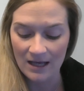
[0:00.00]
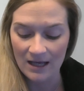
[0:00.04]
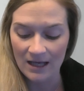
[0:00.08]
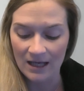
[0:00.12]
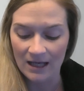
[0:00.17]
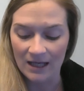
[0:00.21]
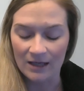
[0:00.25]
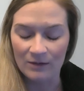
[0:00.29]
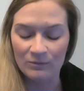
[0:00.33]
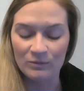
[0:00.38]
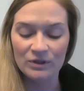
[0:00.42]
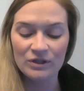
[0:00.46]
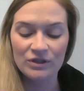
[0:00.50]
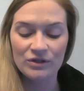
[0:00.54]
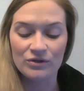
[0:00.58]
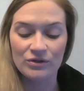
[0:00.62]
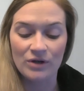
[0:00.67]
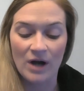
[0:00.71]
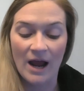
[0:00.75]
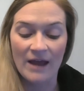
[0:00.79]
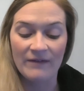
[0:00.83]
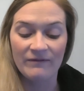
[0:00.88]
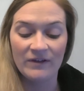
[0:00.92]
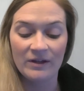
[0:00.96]
It was
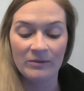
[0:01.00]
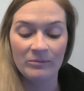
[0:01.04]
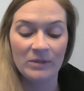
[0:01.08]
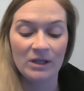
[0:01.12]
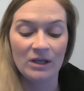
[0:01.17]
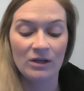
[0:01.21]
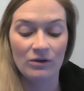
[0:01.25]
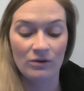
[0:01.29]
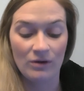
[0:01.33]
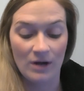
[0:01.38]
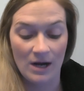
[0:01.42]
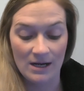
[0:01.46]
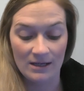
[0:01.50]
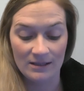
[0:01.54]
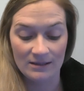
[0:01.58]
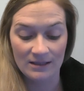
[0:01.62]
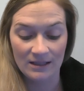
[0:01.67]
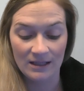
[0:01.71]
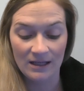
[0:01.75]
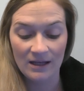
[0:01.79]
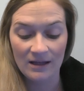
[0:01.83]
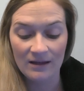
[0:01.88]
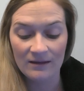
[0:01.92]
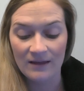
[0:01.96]
driving me
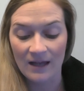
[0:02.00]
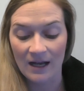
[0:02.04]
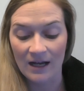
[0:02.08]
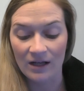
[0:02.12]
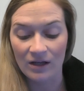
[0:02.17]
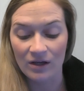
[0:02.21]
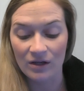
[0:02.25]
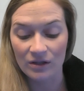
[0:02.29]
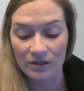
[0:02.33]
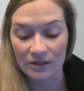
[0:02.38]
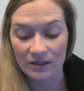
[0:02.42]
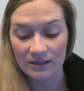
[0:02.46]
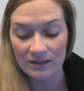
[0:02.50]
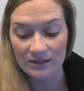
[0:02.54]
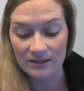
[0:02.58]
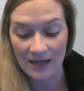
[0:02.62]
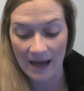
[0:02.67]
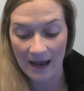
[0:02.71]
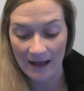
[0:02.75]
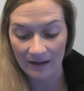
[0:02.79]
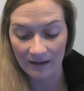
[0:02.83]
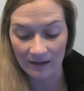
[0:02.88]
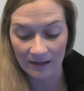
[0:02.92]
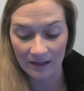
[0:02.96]
crazy that I couldn't
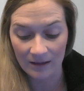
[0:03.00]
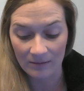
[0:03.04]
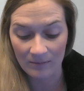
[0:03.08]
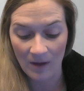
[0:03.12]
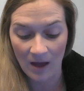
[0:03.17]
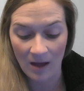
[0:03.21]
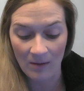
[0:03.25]
tell him